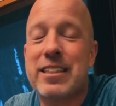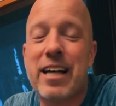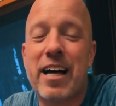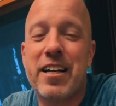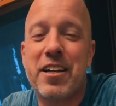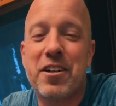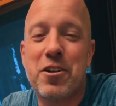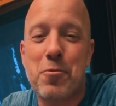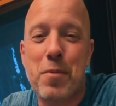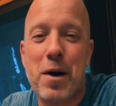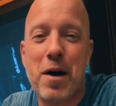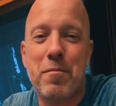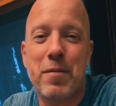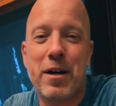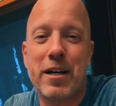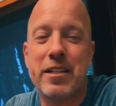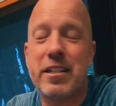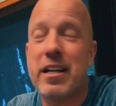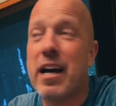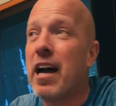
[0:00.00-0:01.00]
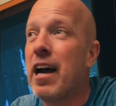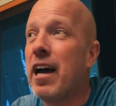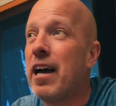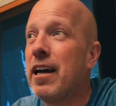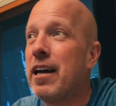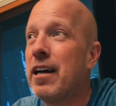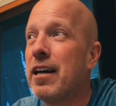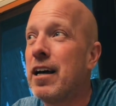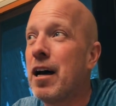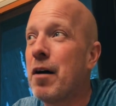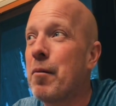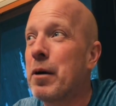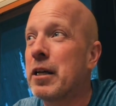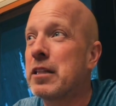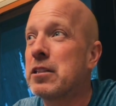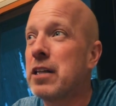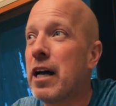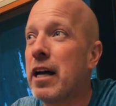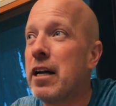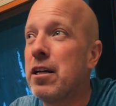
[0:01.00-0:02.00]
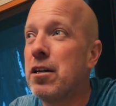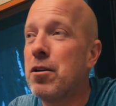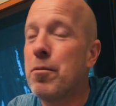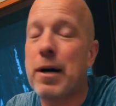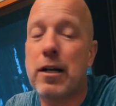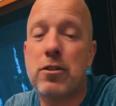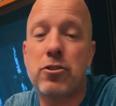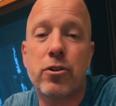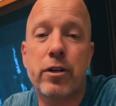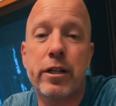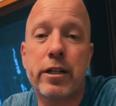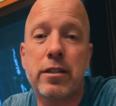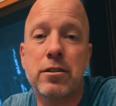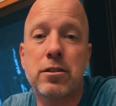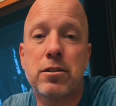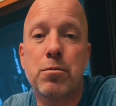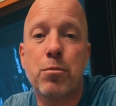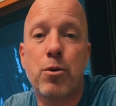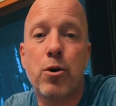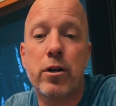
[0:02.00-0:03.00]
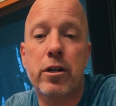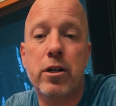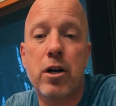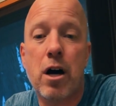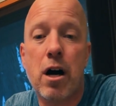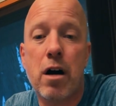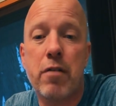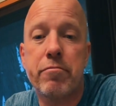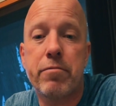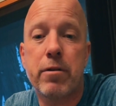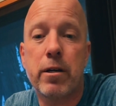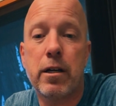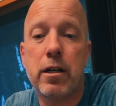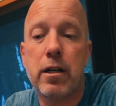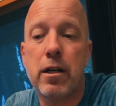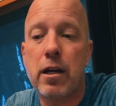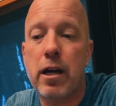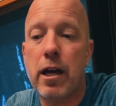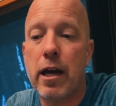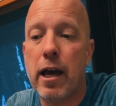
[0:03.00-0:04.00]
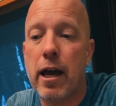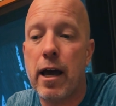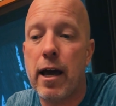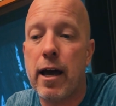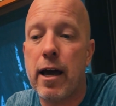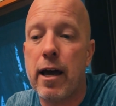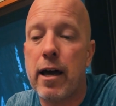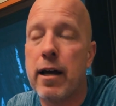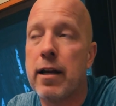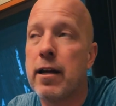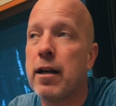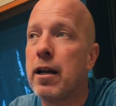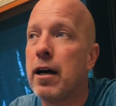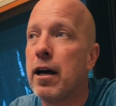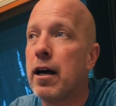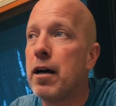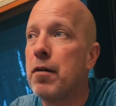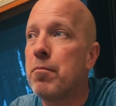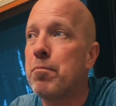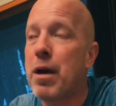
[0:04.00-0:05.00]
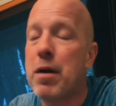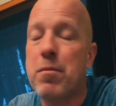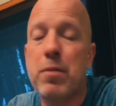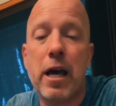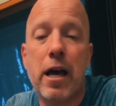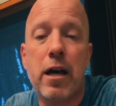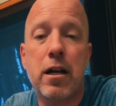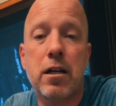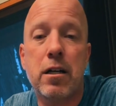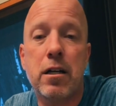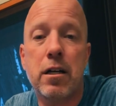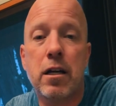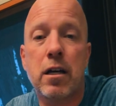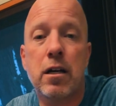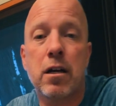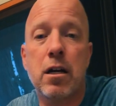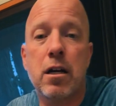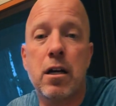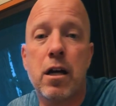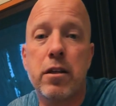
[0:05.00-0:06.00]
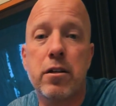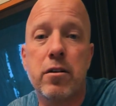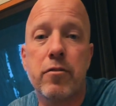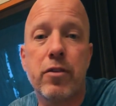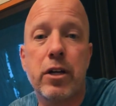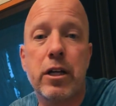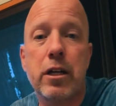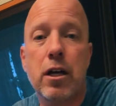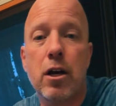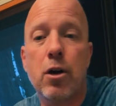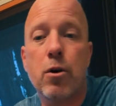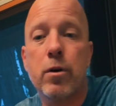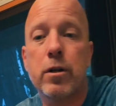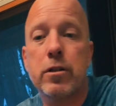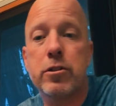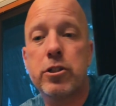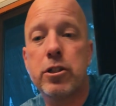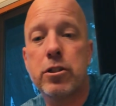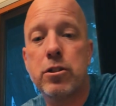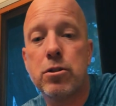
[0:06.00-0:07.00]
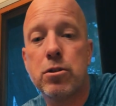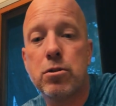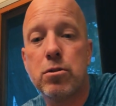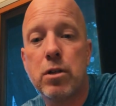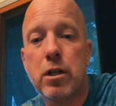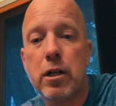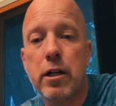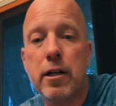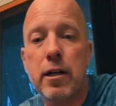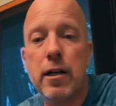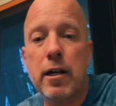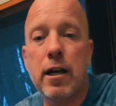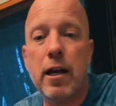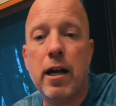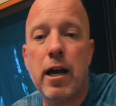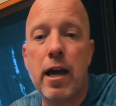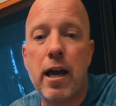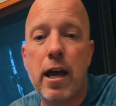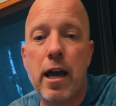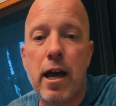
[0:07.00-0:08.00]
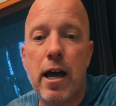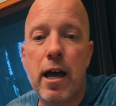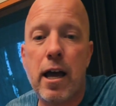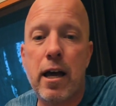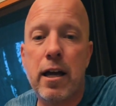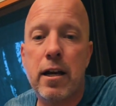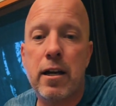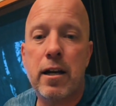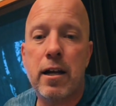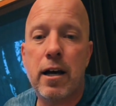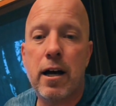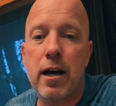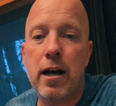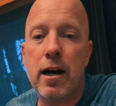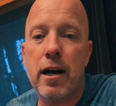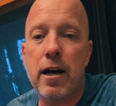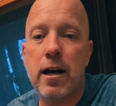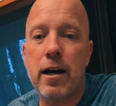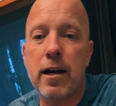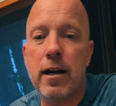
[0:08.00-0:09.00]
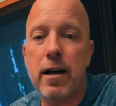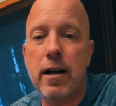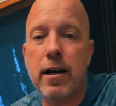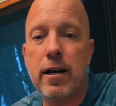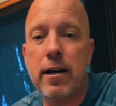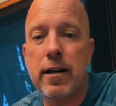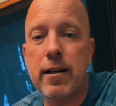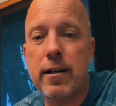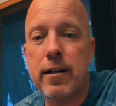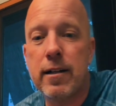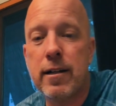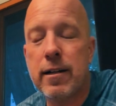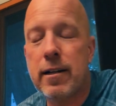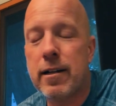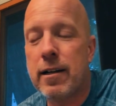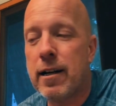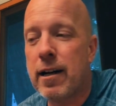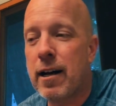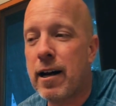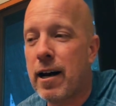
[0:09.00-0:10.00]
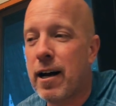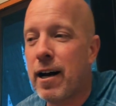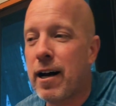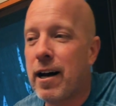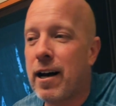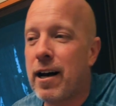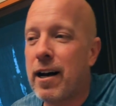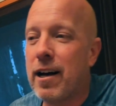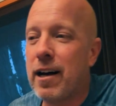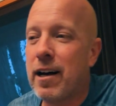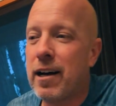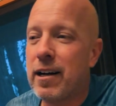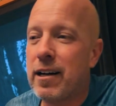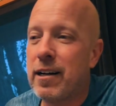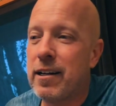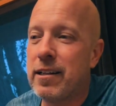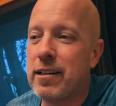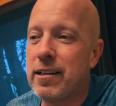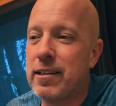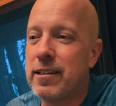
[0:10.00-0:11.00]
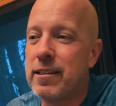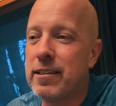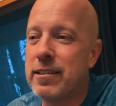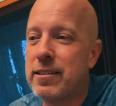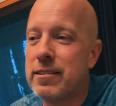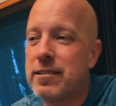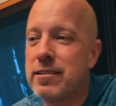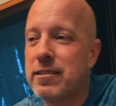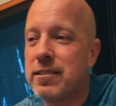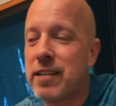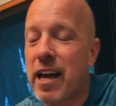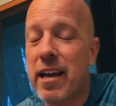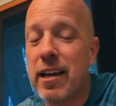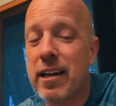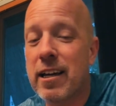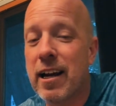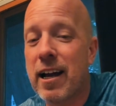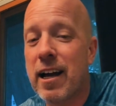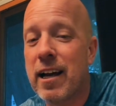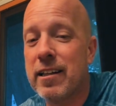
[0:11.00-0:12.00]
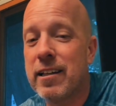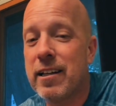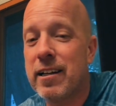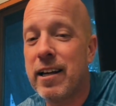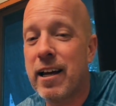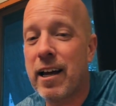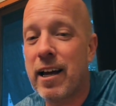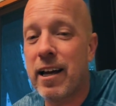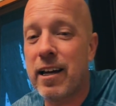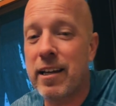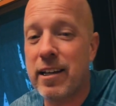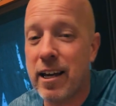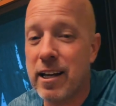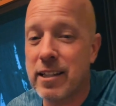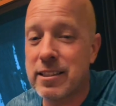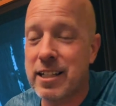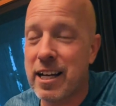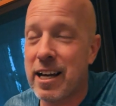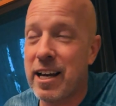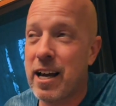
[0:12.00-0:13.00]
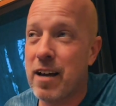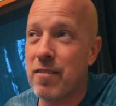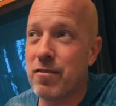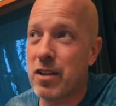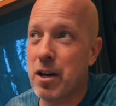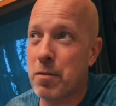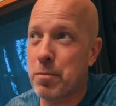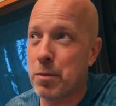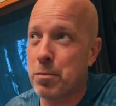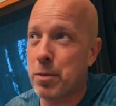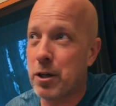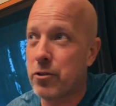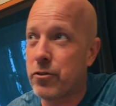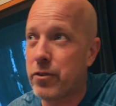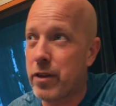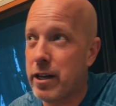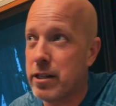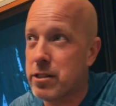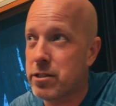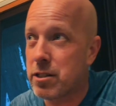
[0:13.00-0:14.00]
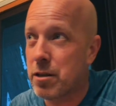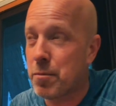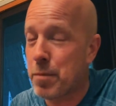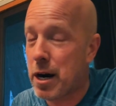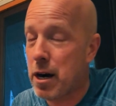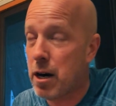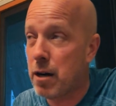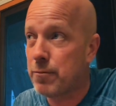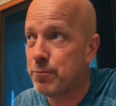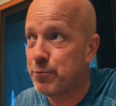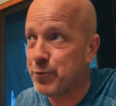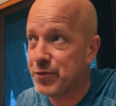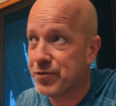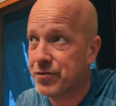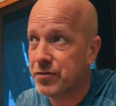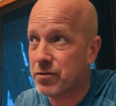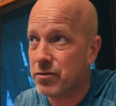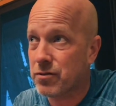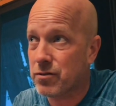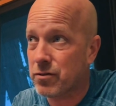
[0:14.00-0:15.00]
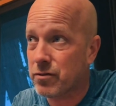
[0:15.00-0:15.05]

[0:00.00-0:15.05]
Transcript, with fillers: I'm excited about my day. I'm excited about drinking some more coffee and uh, maybe editing another video or two and uh, uh, taking on the day. Yes, I have double birthdays tomorrow.